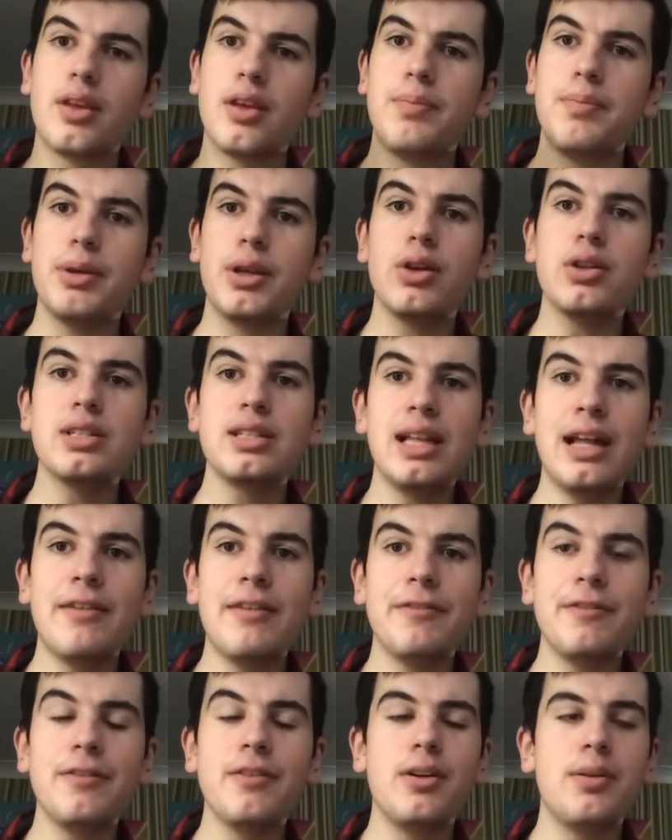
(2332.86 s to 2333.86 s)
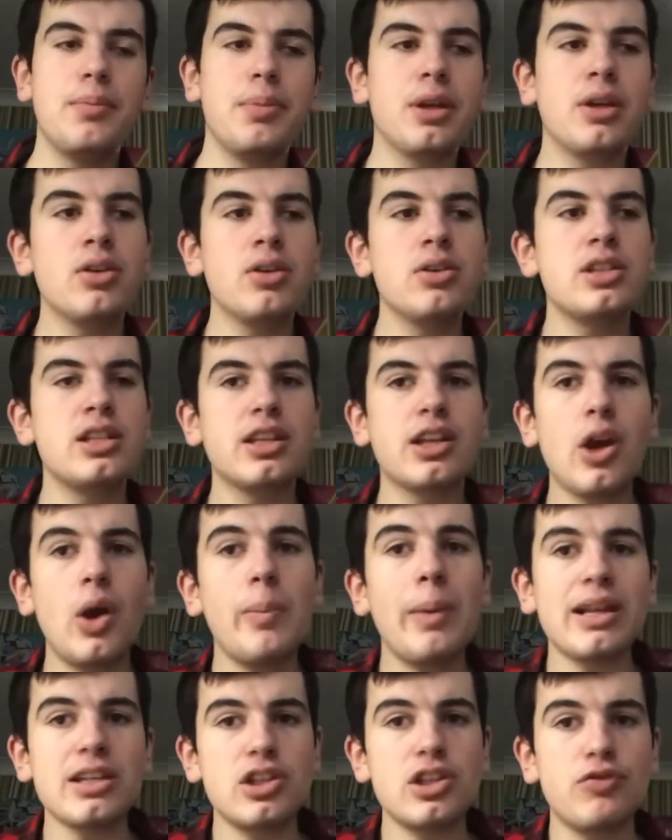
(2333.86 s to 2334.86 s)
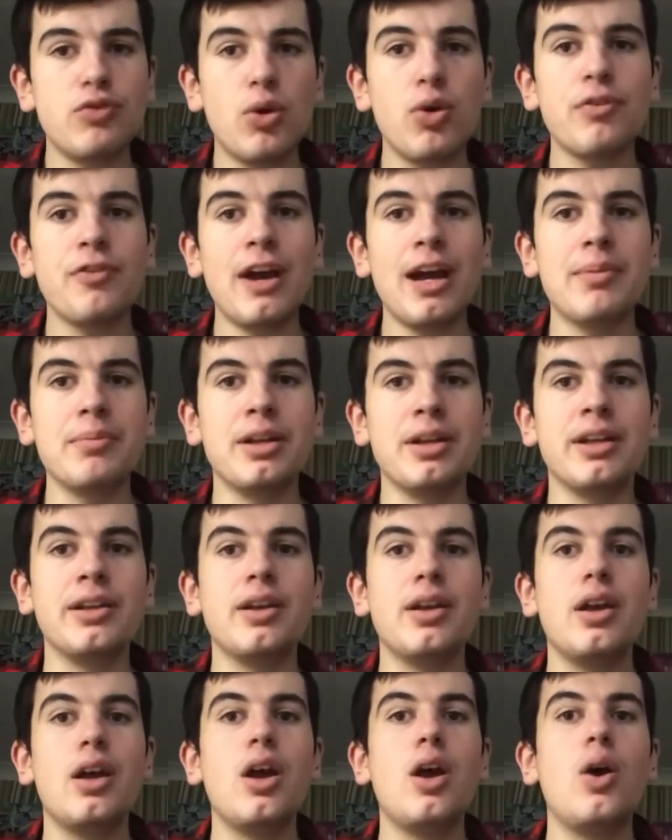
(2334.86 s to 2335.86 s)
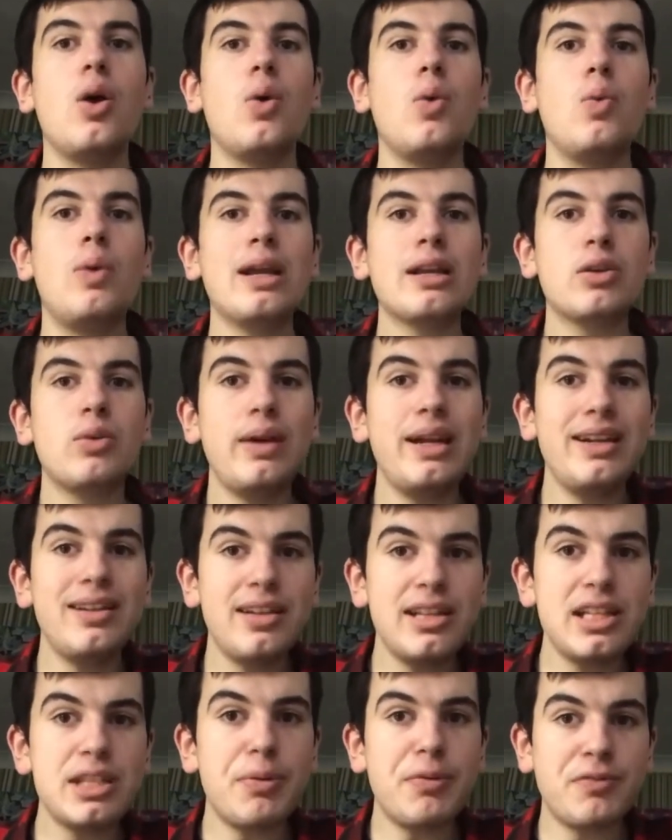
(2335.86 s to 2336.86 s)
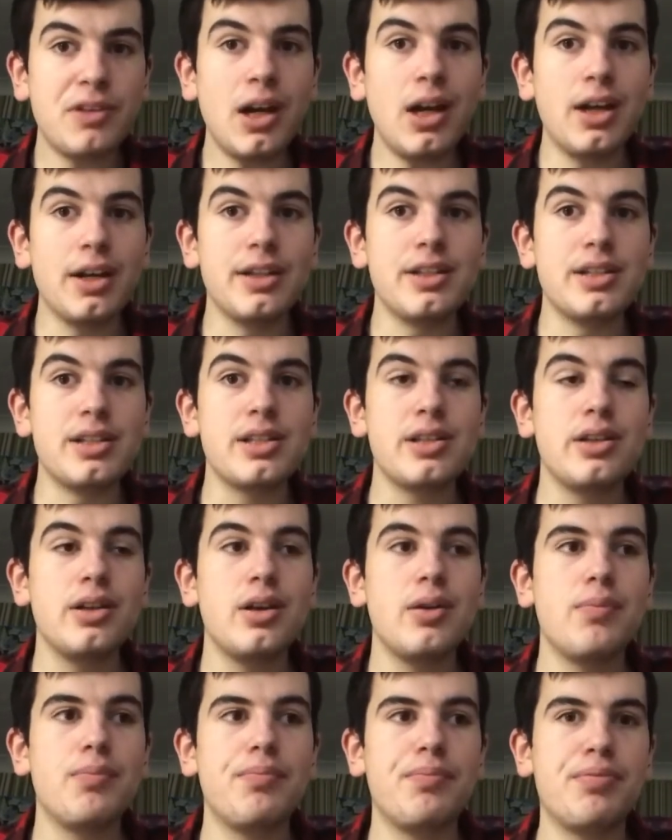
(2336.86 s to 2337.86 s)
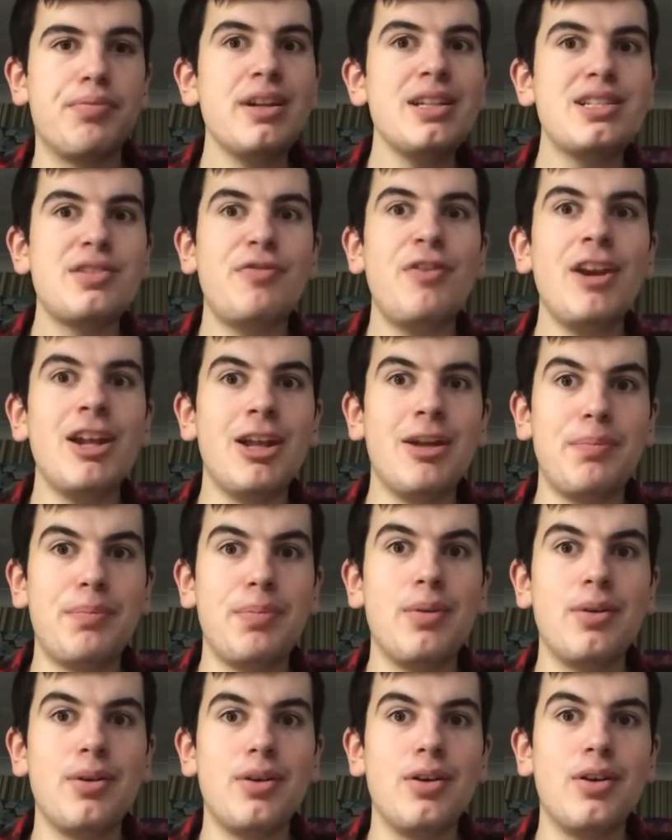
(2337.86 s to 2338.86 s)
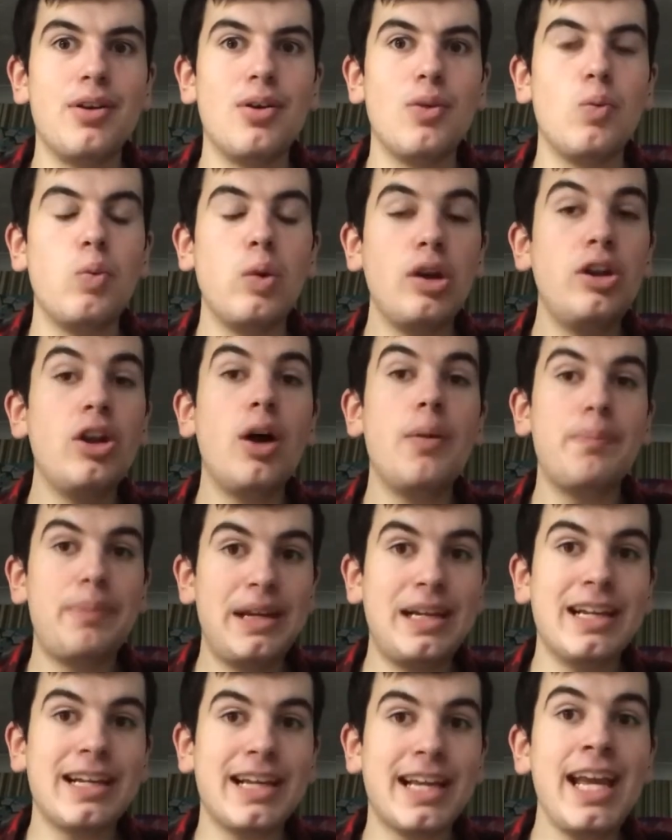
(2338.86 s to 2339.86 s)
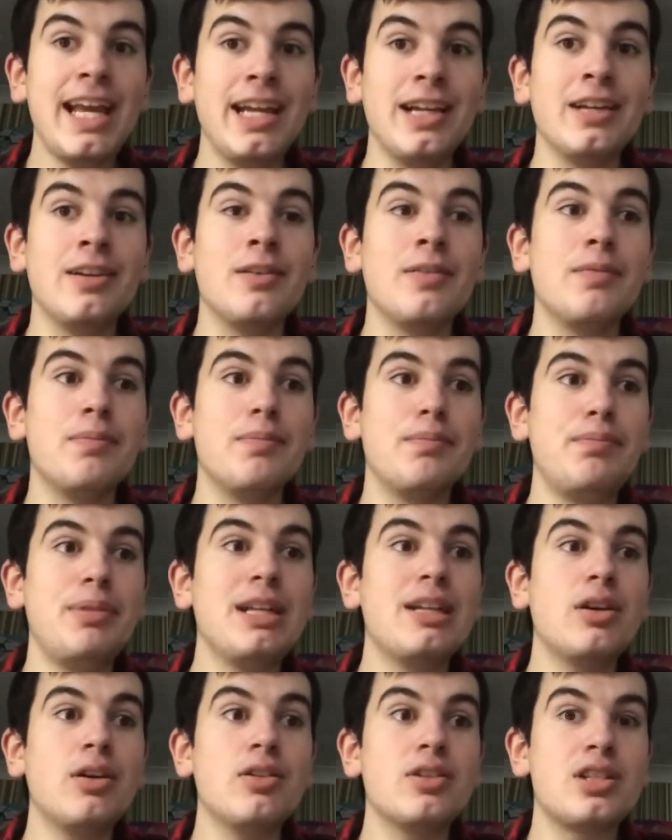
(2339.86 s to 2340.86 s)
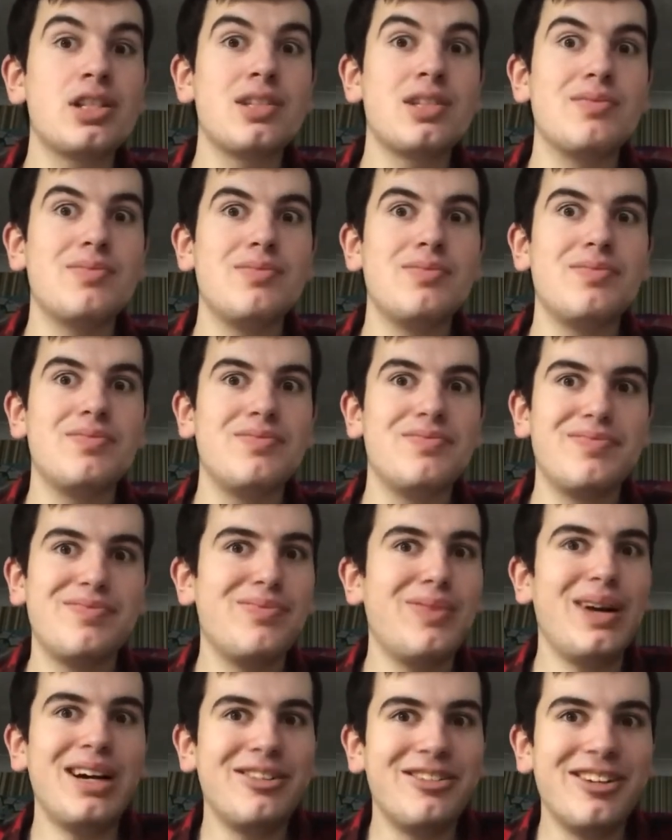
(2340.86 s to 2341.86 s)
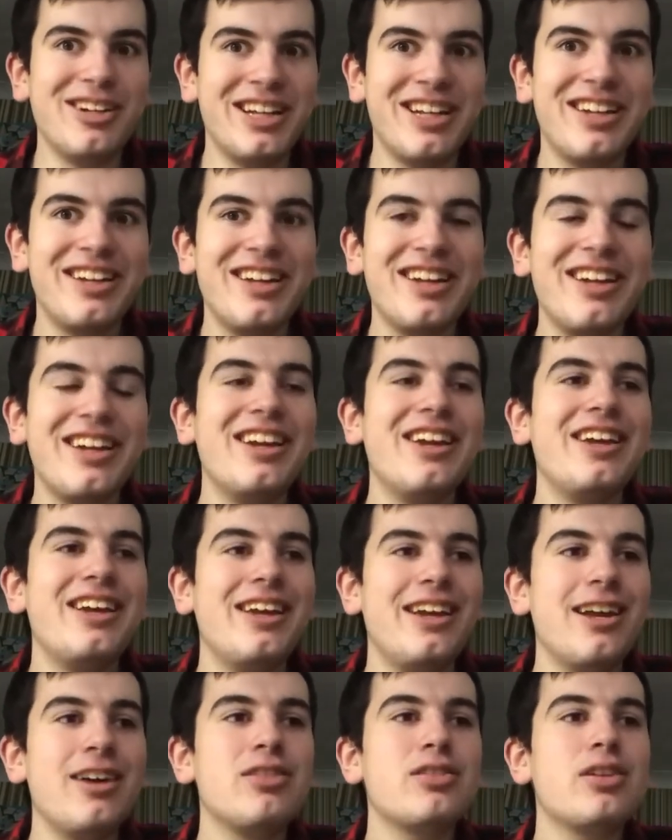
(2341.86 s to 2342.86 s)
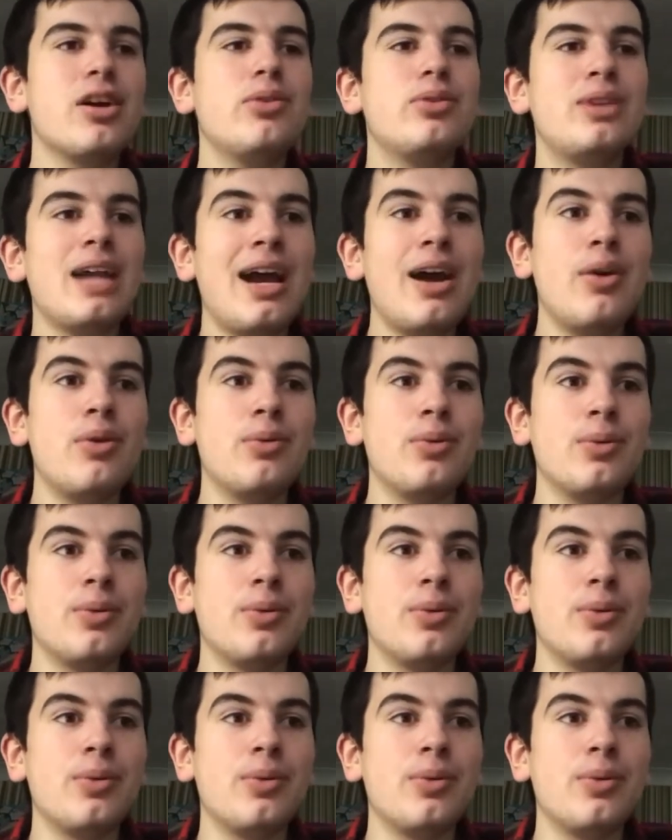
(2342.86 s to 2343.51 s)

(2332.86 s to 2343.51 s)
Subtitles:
back to the royal family, when Queen Elizabeth dies, Prince Philip will not be the king because, well, it'll go down